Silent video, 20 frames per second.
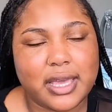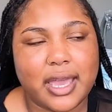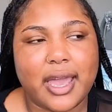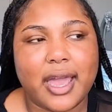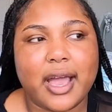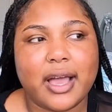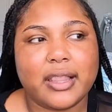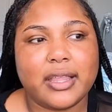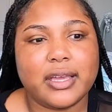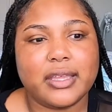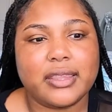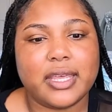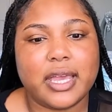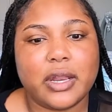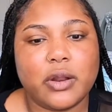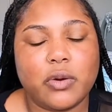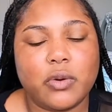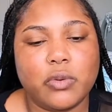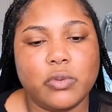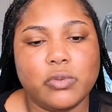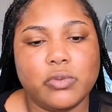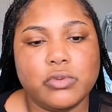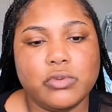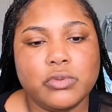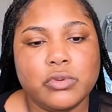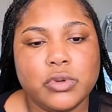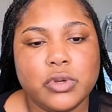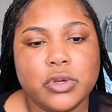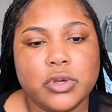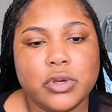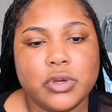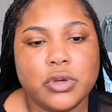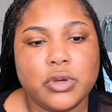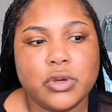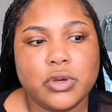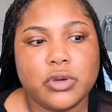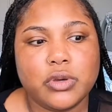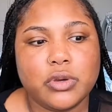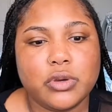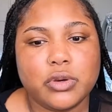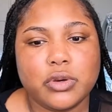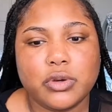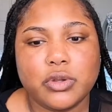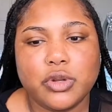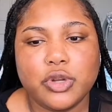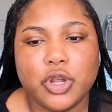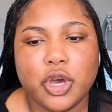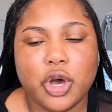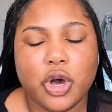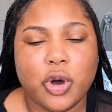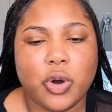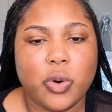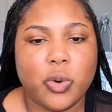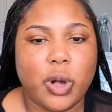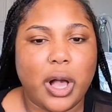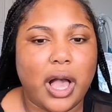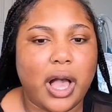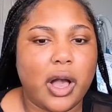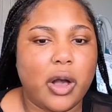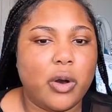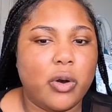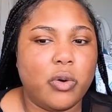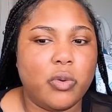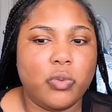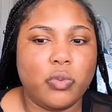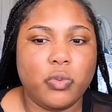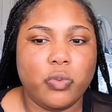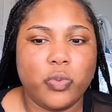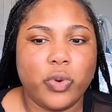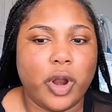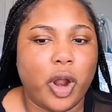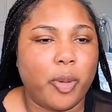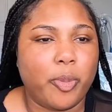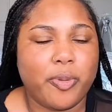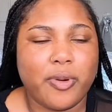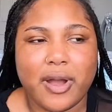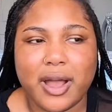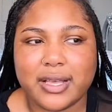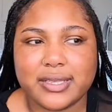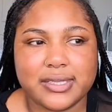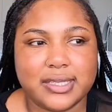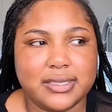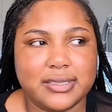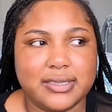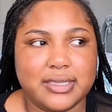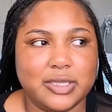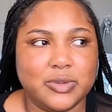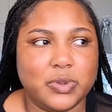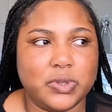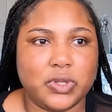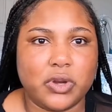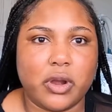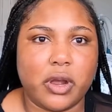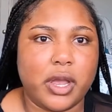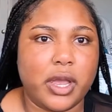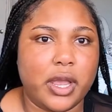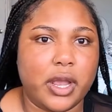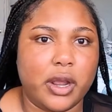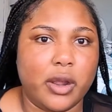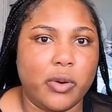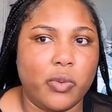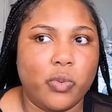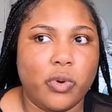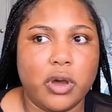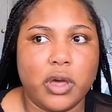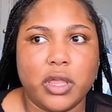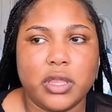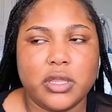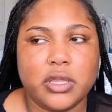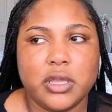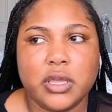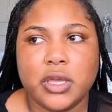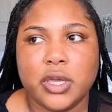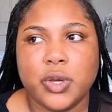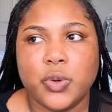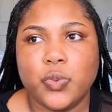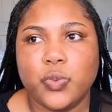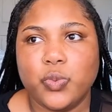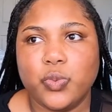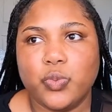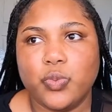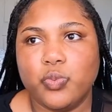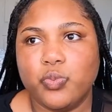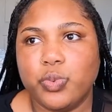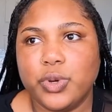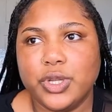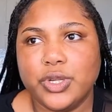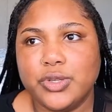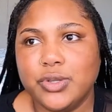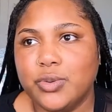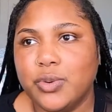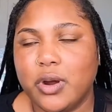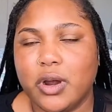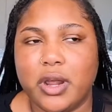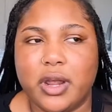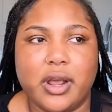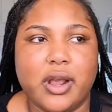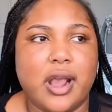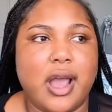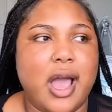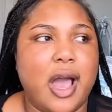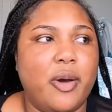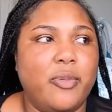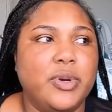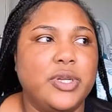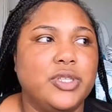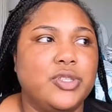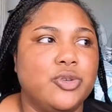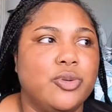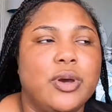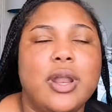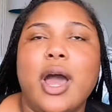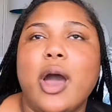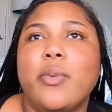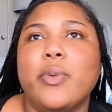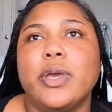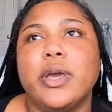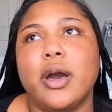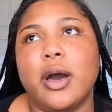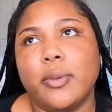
They act like they don't know how what our process is with our hair, what we do our hair, how we do it, how we